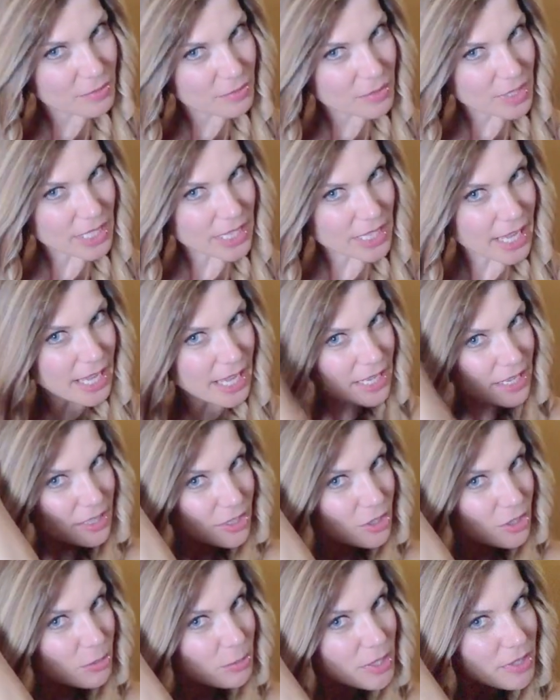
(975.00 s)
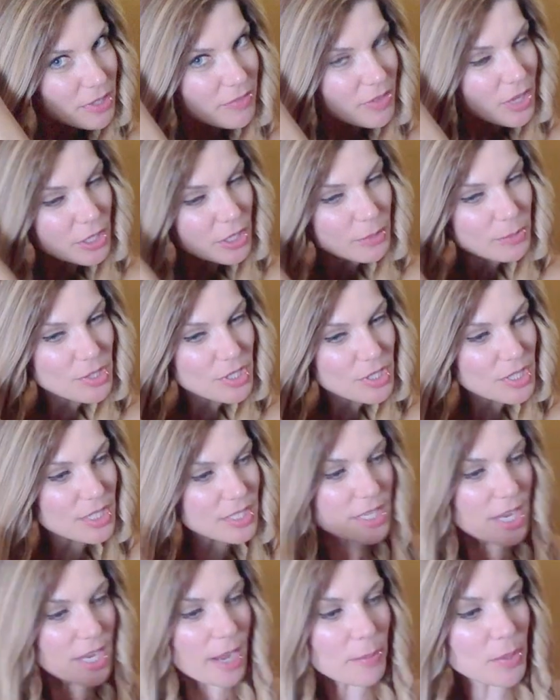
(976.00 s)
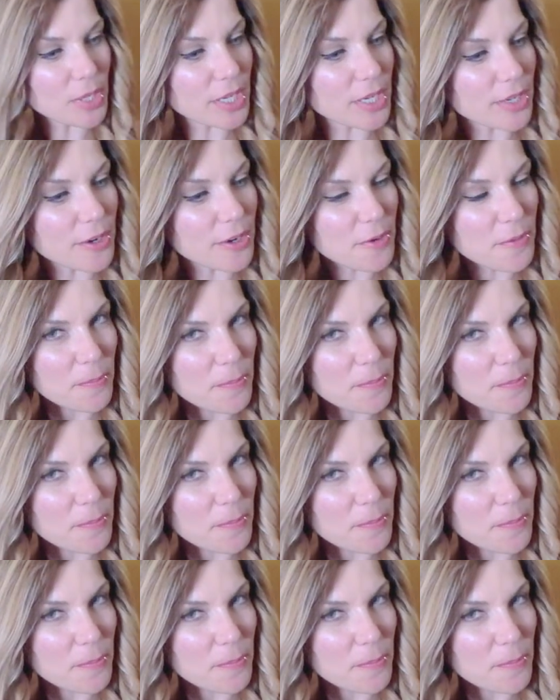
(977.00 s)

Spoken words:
We're going to add a little bit of volume to the top here.